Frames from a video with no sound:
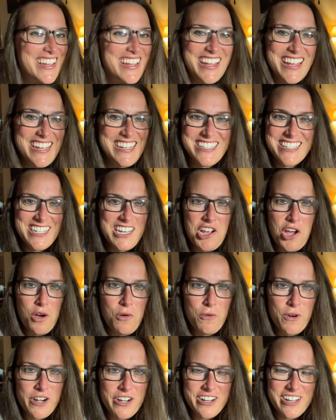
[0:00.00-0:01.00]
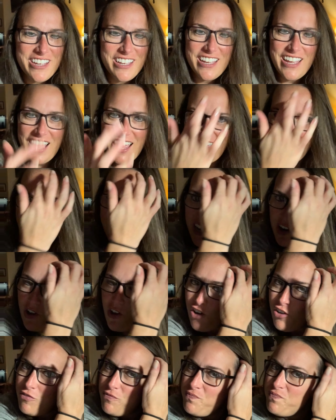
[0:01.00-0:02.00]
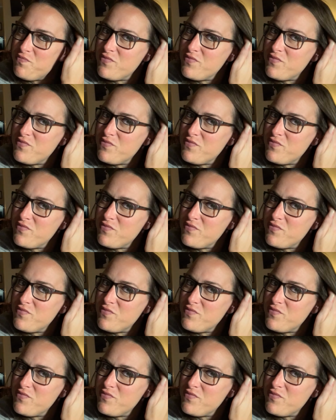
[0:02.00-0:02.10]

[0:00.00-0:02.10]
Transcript: it did not work at all.